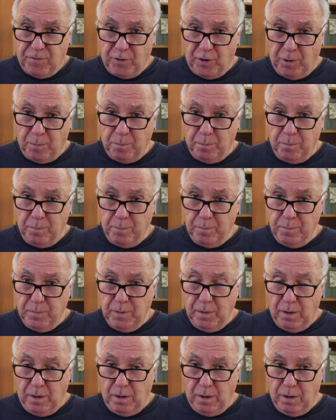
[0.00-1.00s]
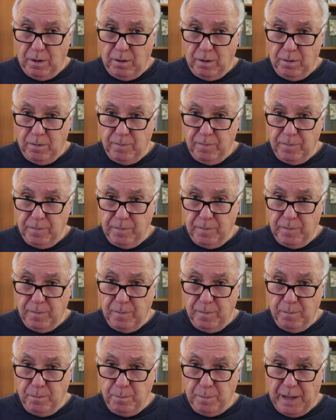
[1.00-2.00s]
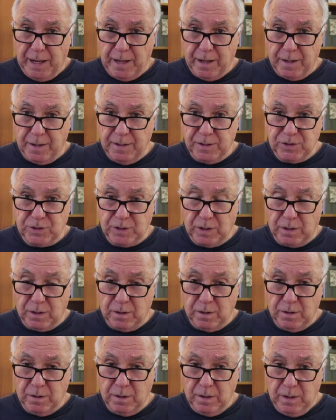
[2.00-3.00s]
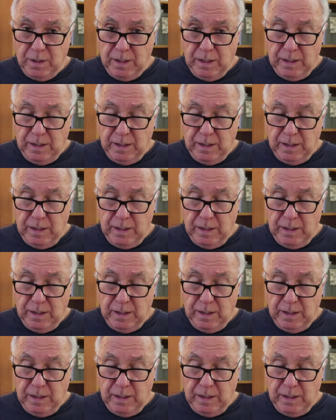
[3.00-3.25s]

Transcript: from man as a